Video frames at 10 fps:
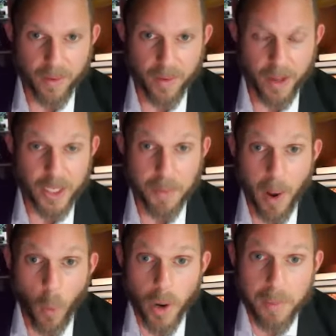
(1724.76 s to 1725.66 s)
It's about
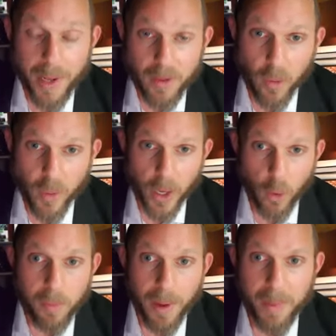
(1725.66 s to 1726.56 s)
what am I doing? Who
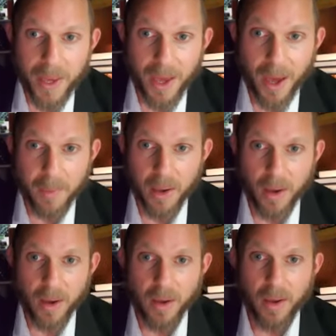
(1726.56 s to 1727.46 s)
am I becoming?
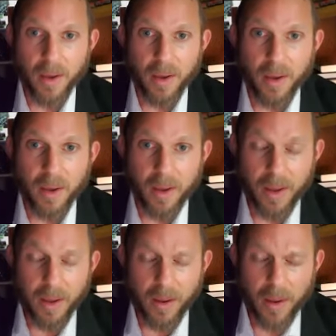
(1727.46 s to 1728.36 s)

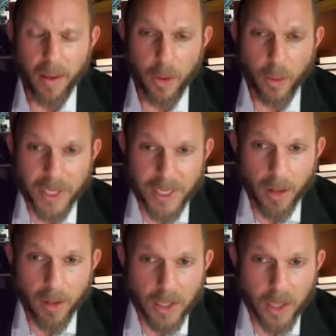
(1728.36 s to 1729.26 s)
The
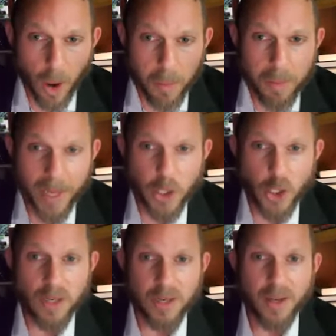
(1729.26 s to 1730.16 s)
results are
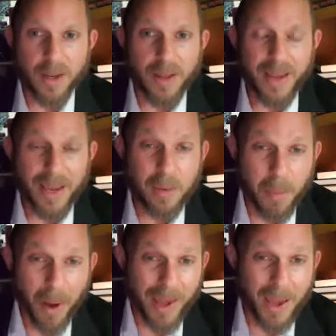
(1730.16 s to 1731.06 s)
measured in
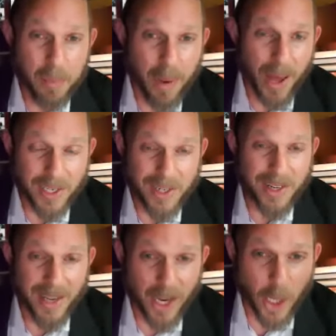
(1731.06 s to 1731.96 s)
my
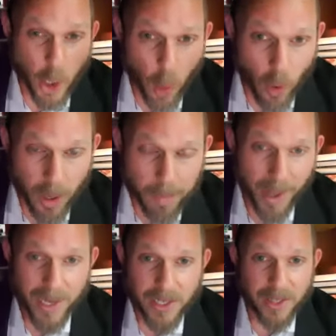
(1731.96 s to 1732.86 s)
capacity, in your
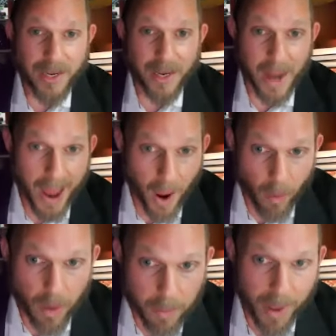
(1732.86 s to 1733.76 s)
capacity, in our
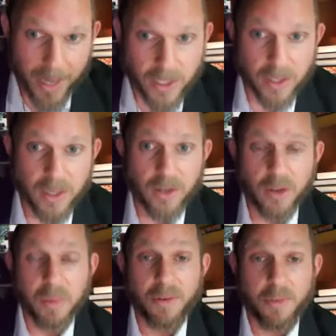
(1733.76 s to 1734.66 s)
capacity to
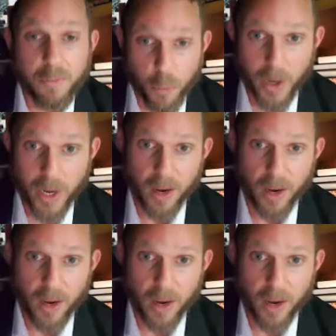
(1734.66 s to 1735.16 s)
be free.